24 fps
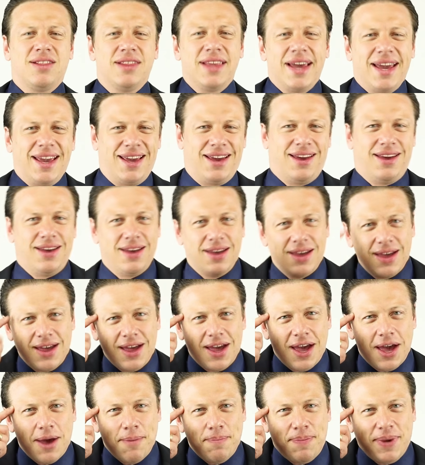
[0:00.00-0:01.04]
link
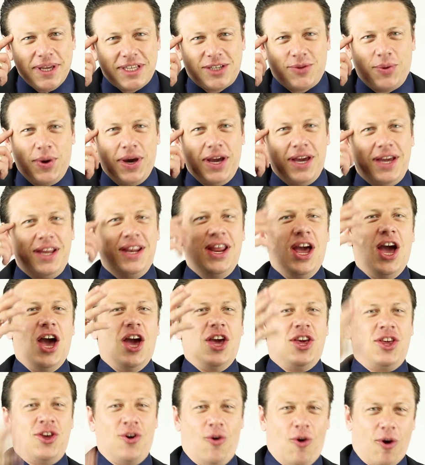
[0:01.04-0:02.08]
between
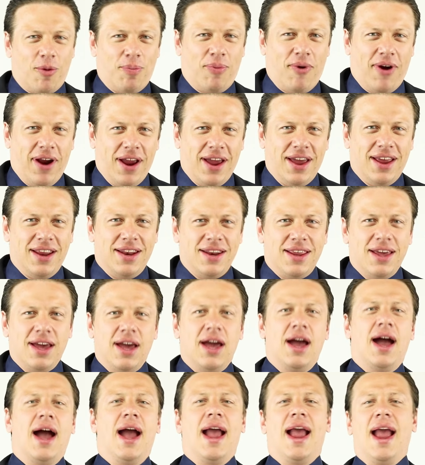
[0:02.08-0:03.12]
your brand
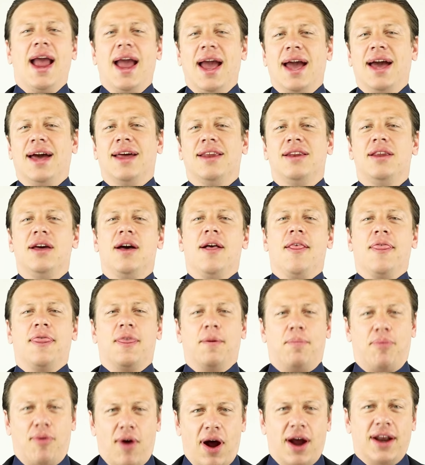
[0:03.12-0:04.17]
and the
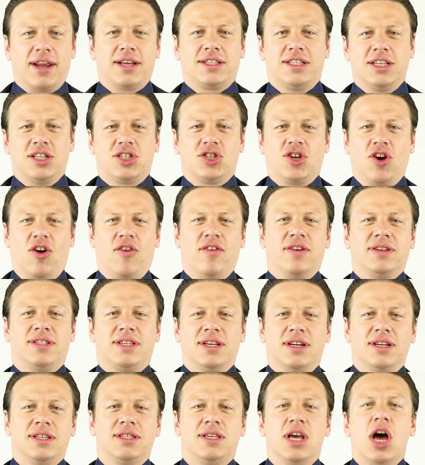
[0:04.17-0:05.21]
products and
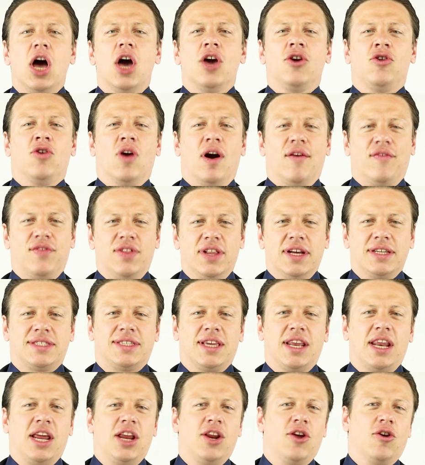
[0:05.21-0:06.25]
services you have
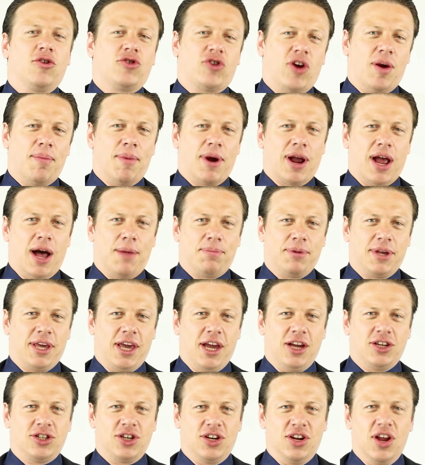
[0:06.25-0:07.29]
listed in your trademark
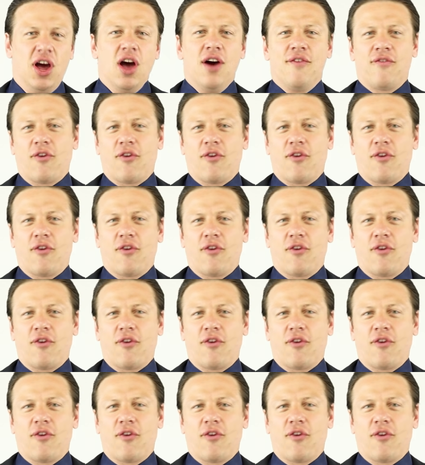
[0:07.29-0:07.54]
application.